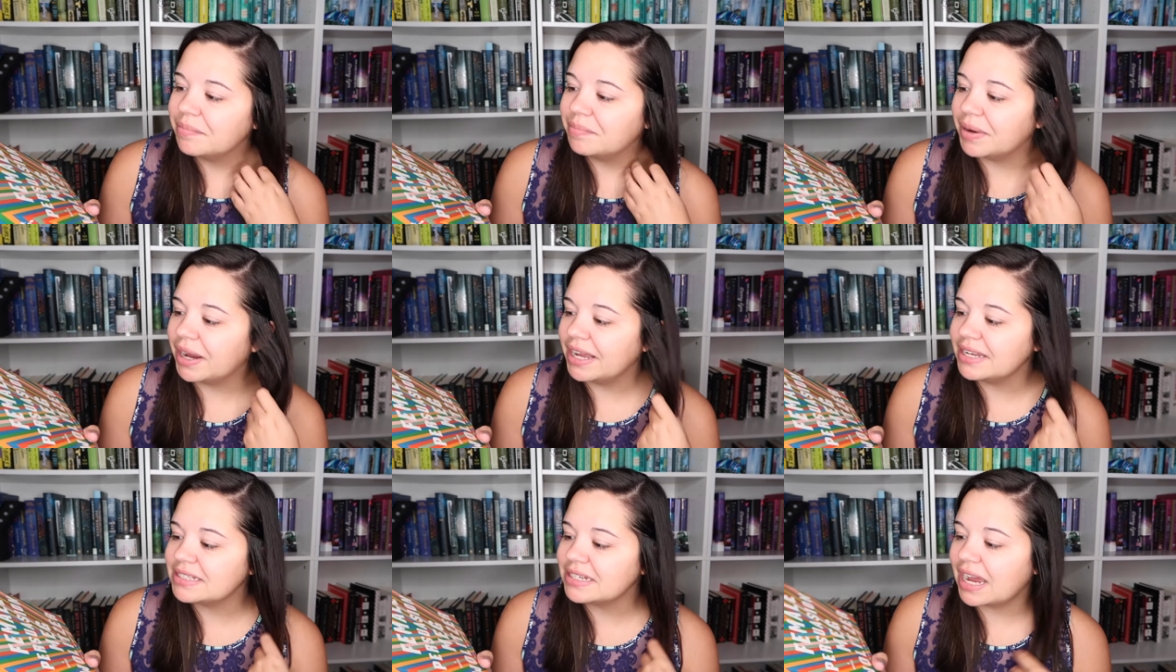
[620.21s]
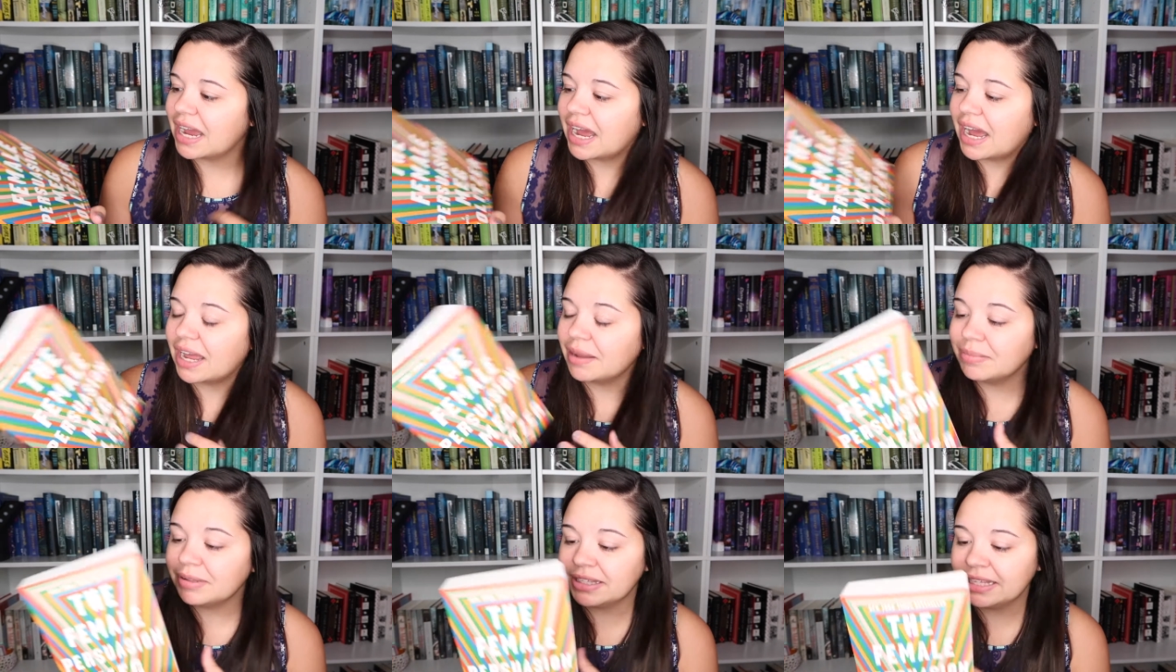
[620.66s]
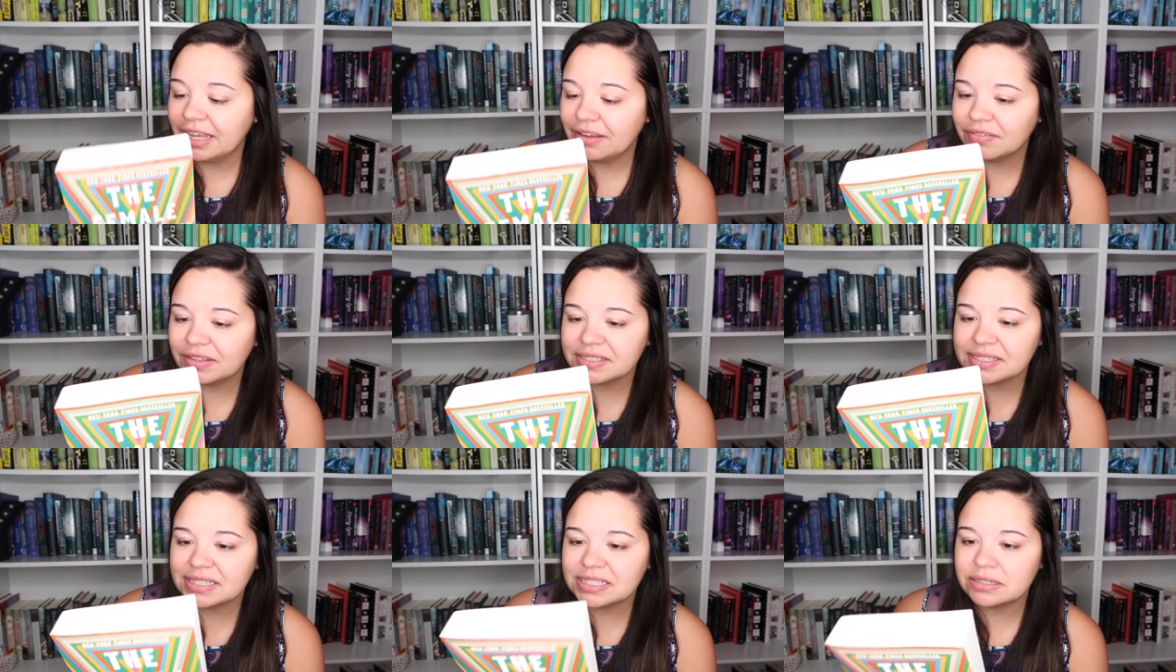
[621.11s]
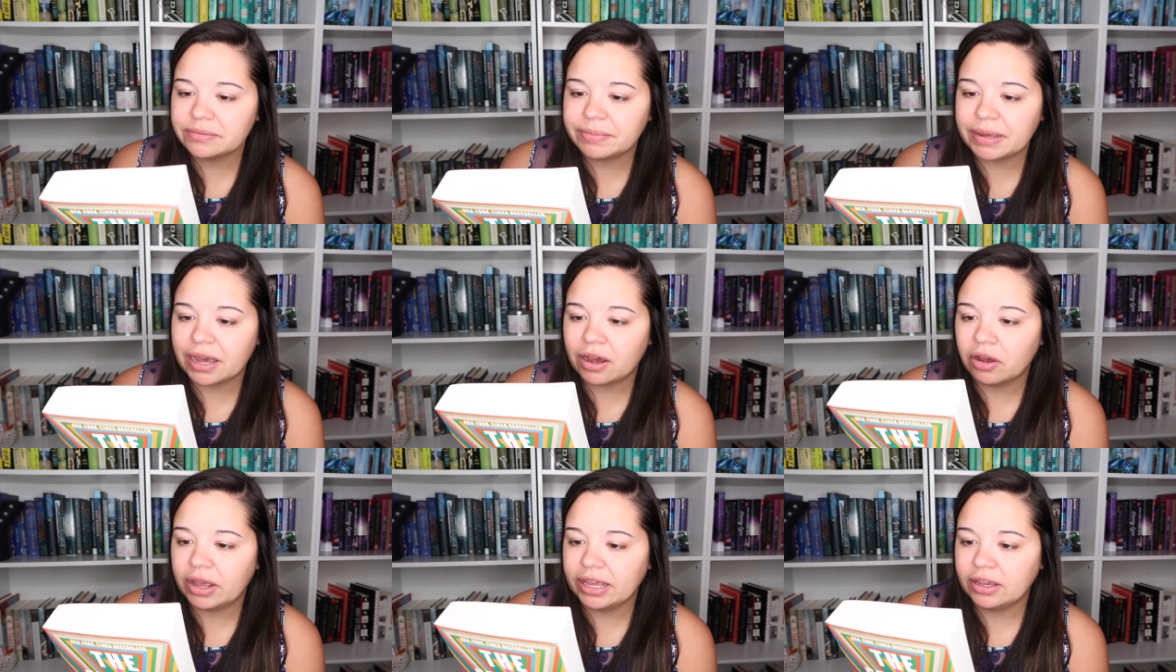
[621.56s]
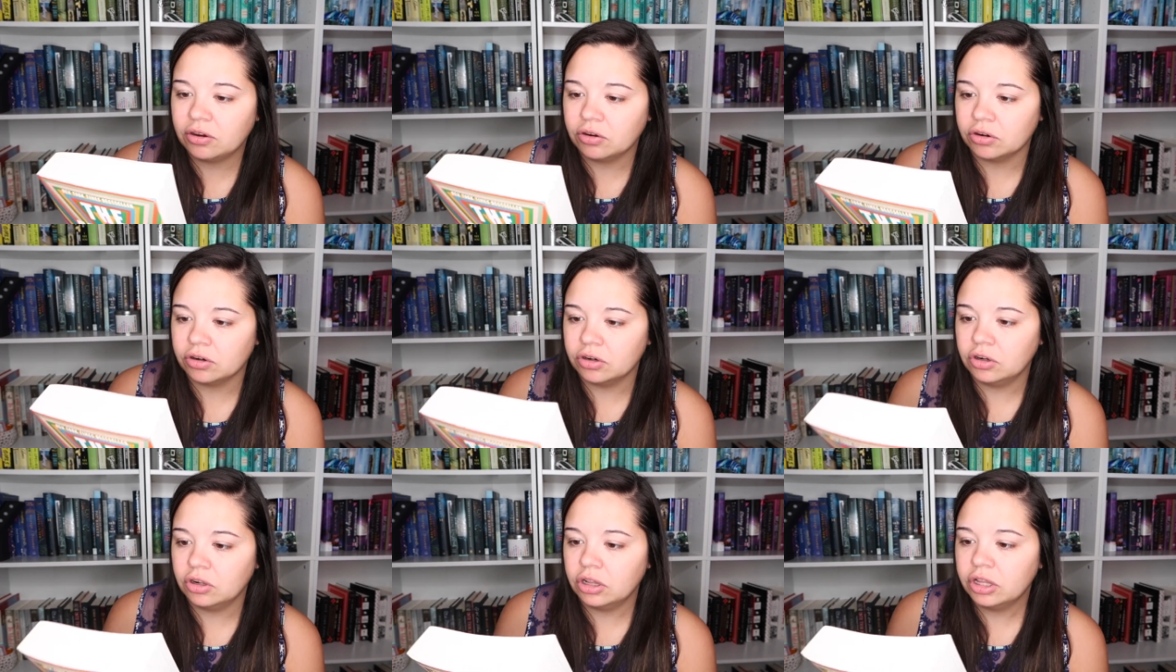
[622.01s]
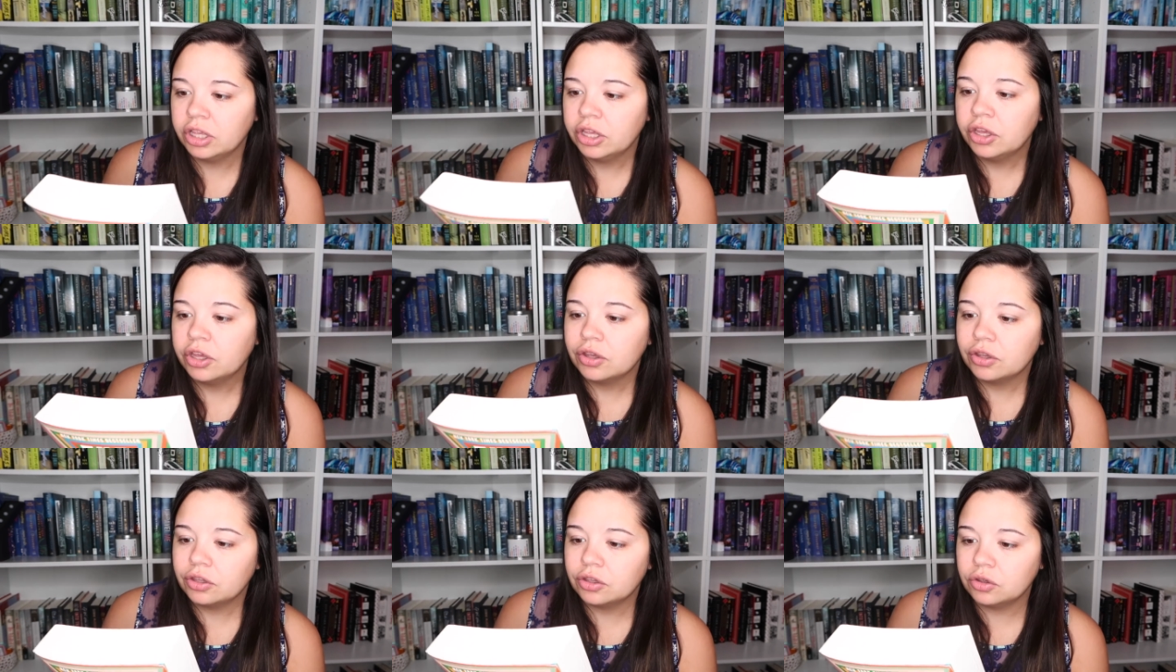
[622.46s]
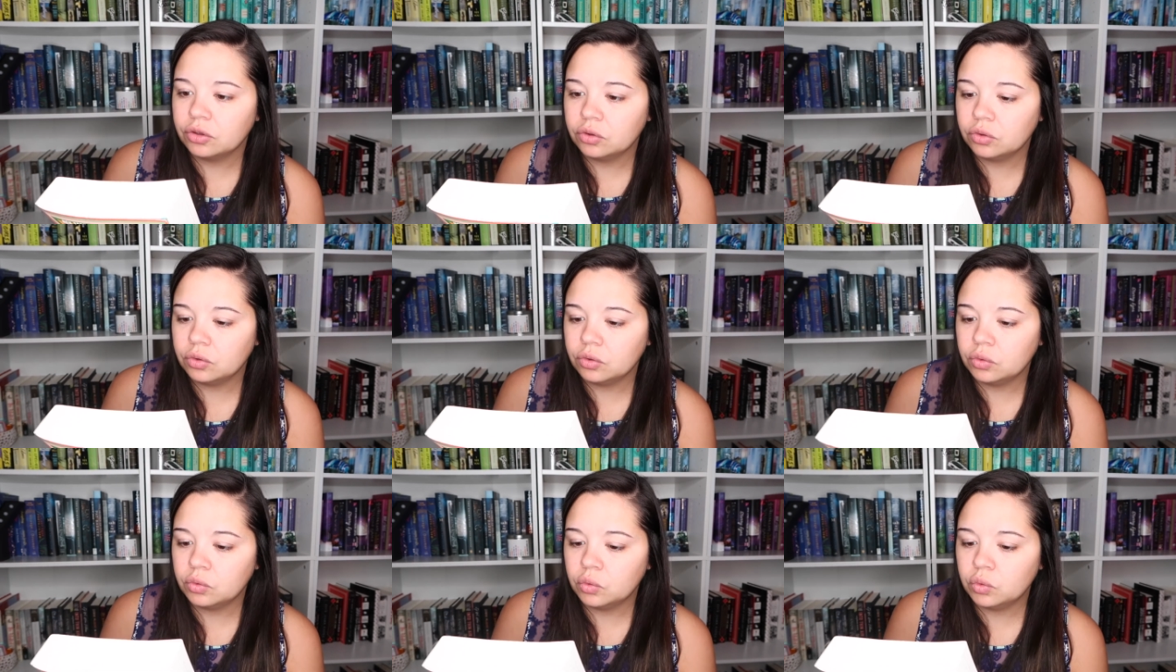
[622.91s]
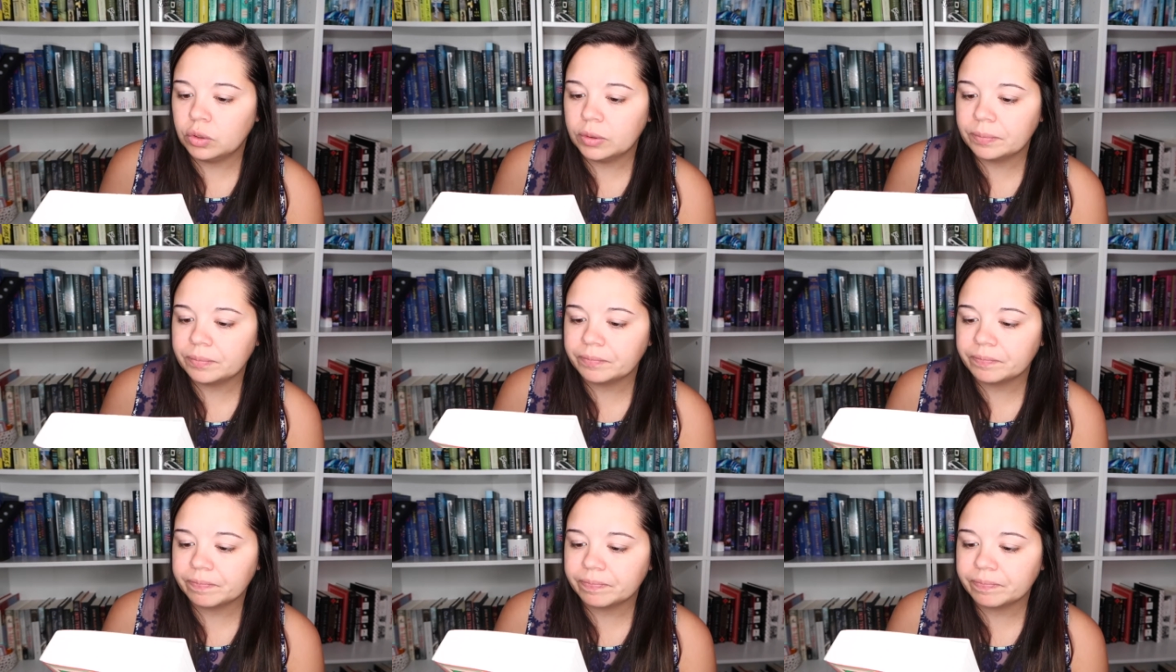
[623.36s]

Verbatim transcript: but I believe this is about a girl who